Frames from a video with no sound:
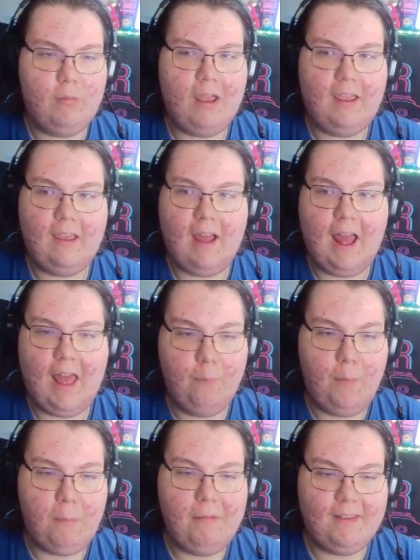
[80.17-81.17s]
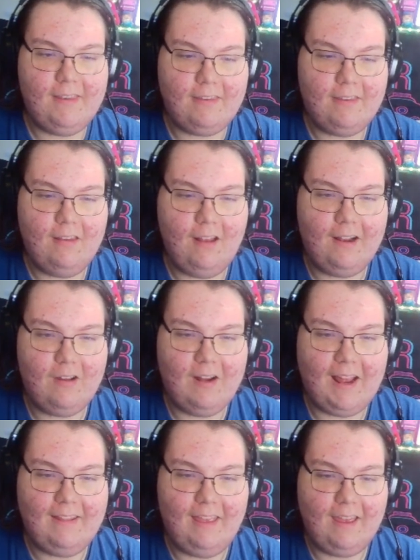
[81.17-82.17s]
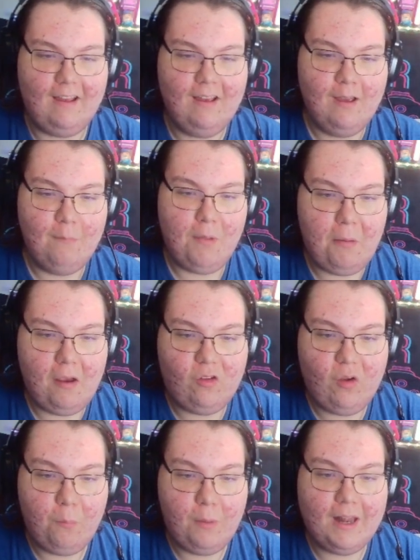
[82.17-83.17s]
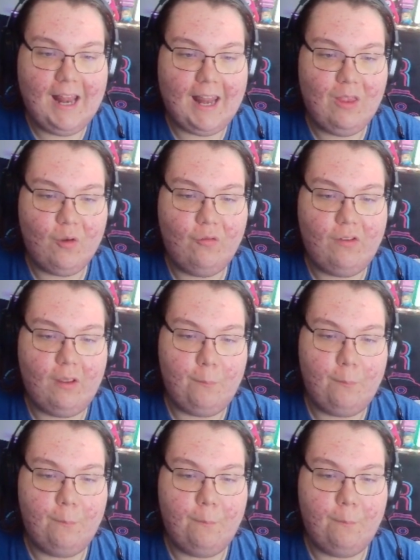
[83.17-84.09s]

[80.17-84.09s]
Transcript: But maybe this is not a good idea. Maybe I shouldn't be landing over here.